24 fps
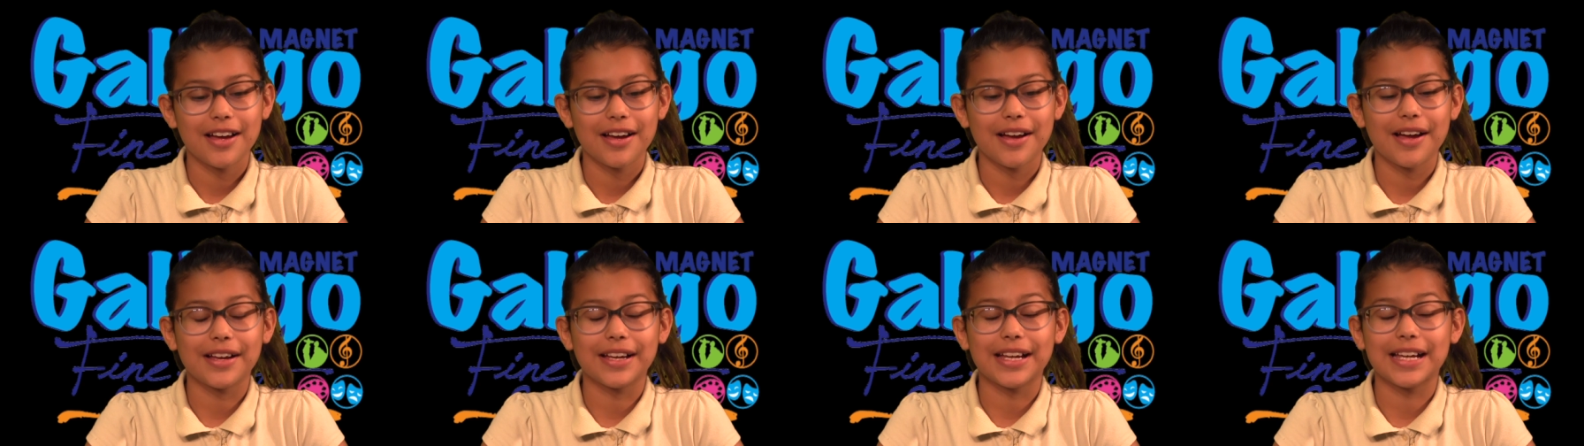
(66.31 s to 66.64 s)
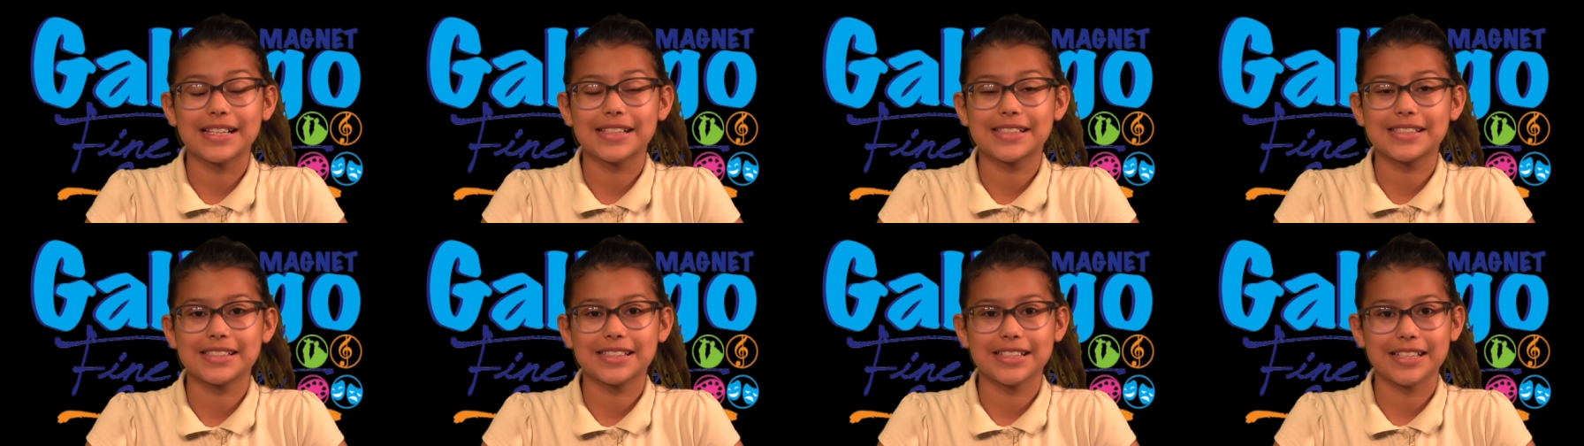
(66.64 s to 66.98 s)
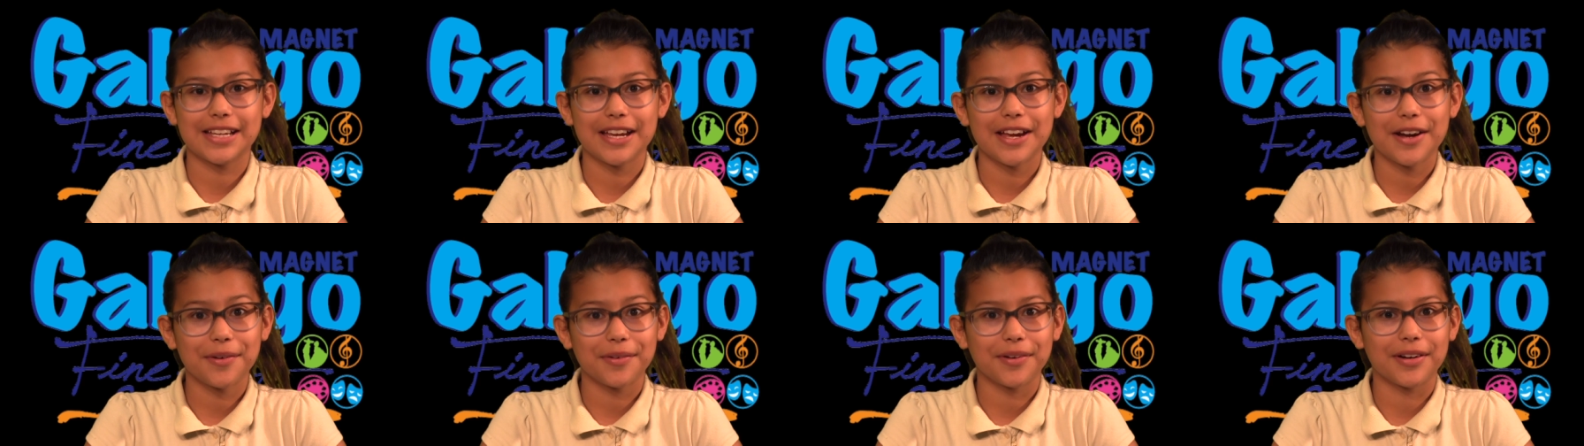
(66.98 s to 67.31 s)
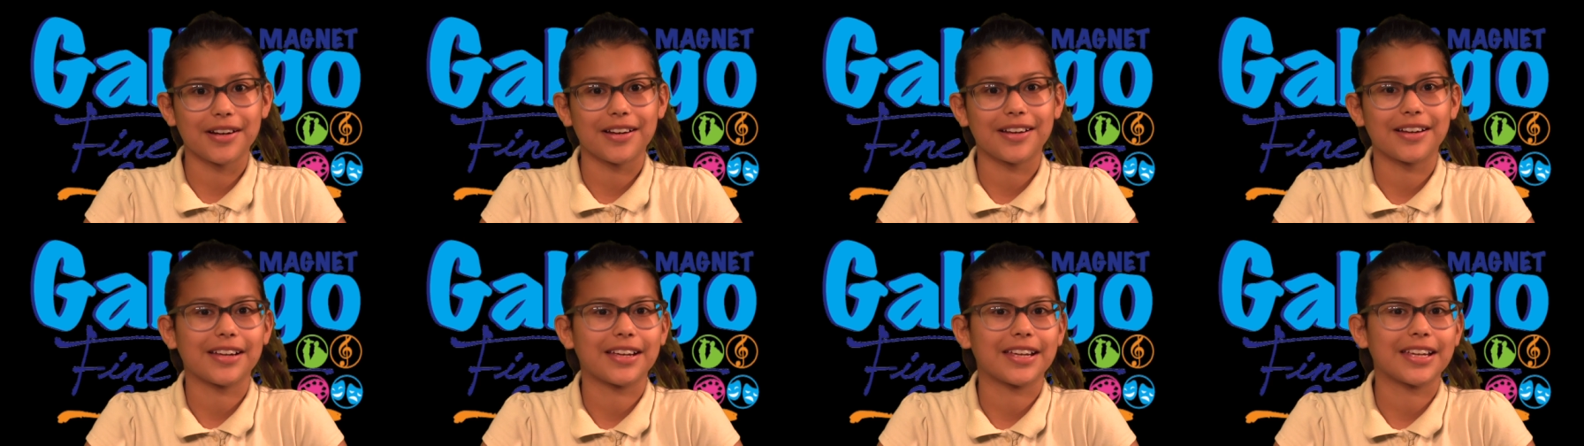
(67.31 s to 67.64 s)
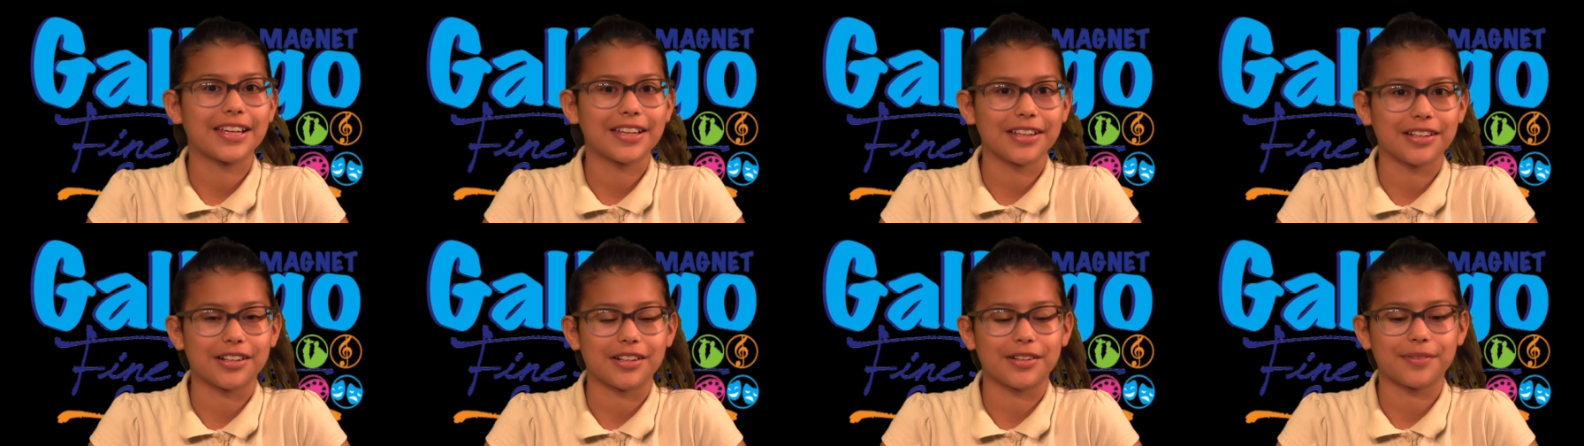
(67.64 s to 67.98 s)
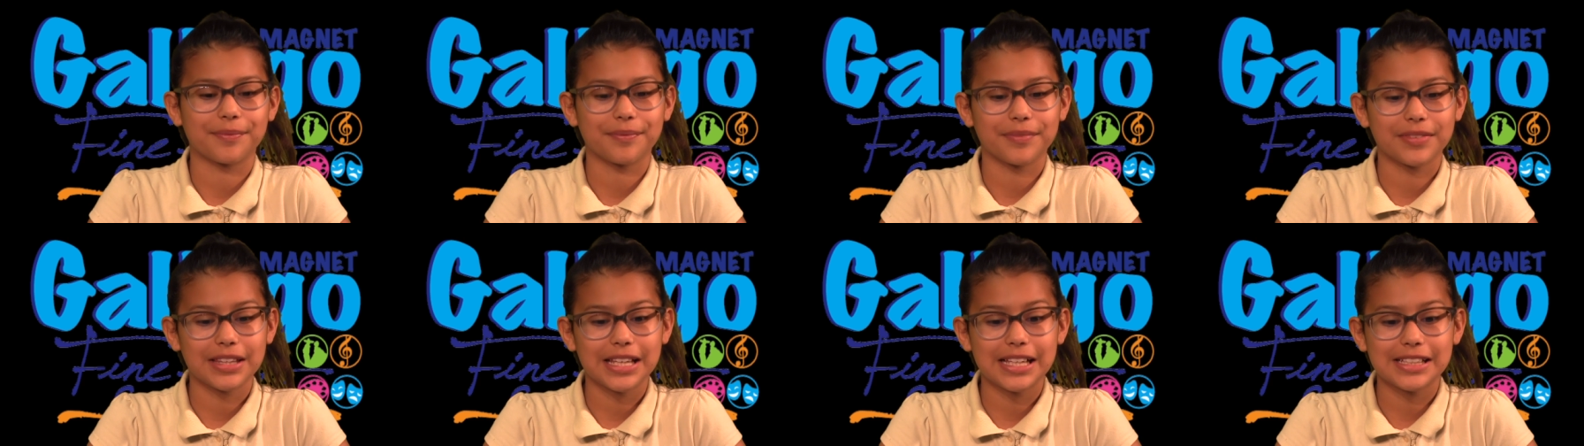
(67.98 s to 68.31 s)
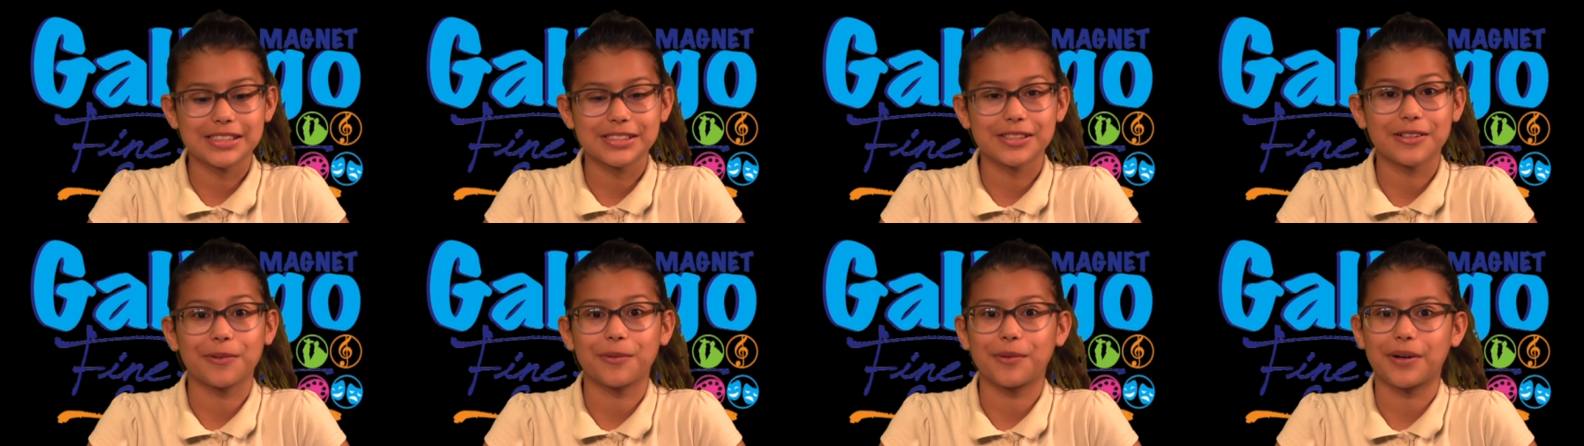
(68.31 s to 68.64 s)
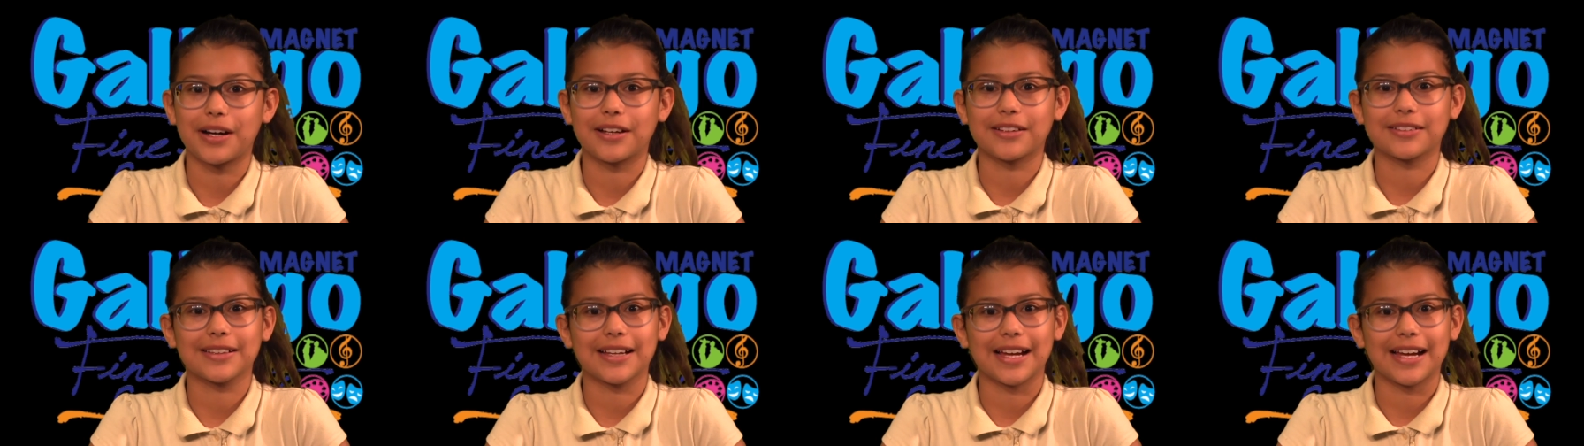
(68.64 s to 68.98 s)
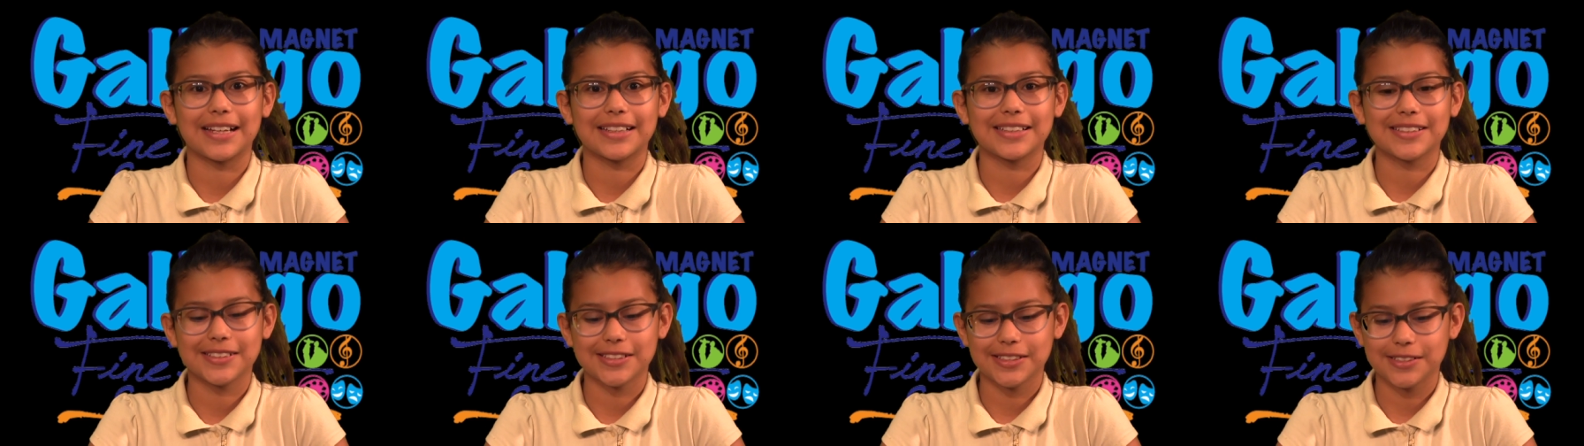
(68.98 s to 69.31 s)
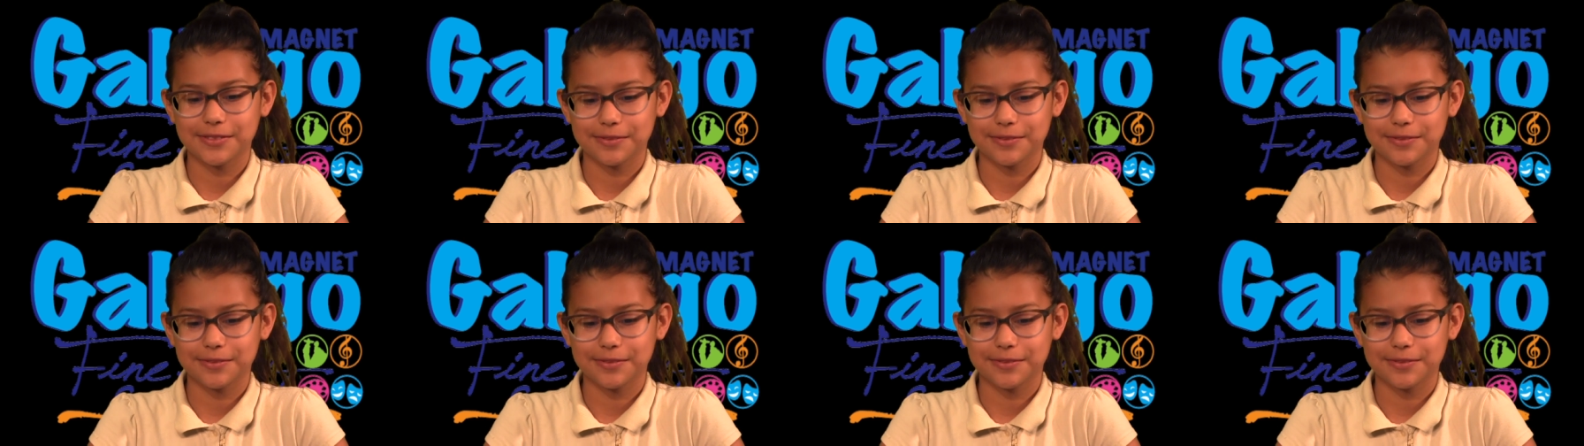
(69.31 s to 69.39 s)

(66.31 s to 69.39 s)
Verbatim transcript: against Sierra here. Let's go Wildcats.